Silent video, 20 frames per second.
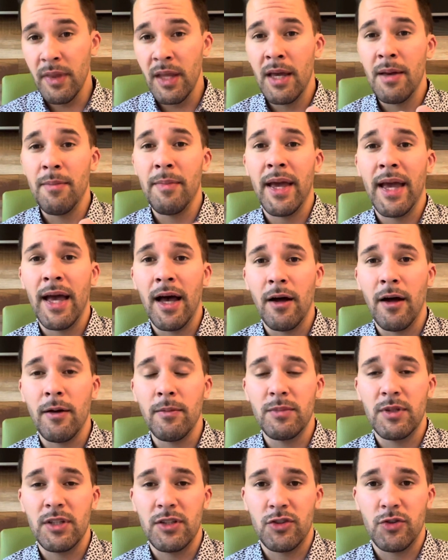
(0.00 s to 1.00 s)
it may
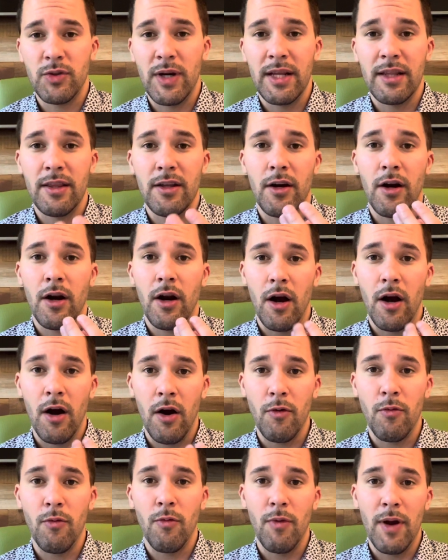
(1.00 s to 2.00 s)
help to strengthen our
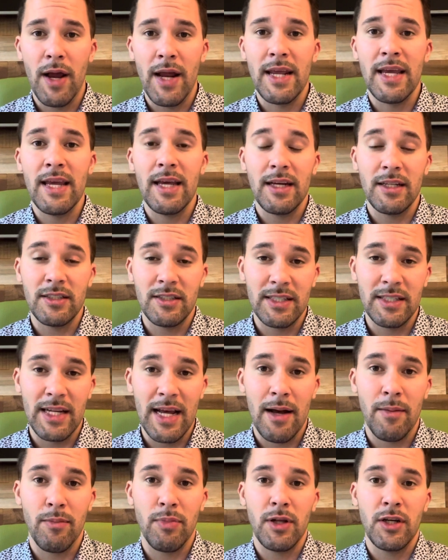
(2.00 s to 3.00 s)
already
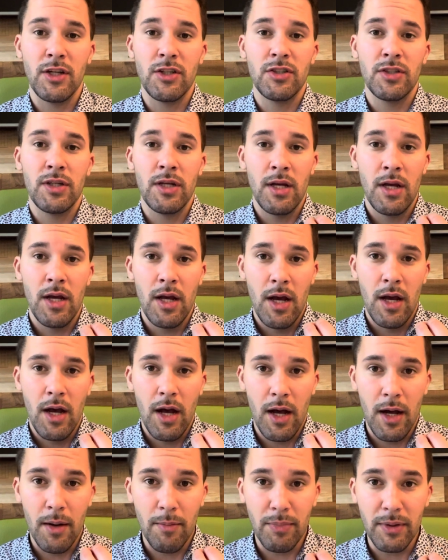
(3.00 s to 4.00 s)
established
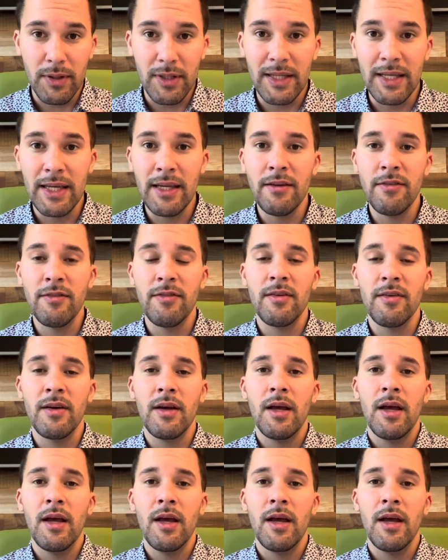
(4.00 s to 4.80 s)
uh, belief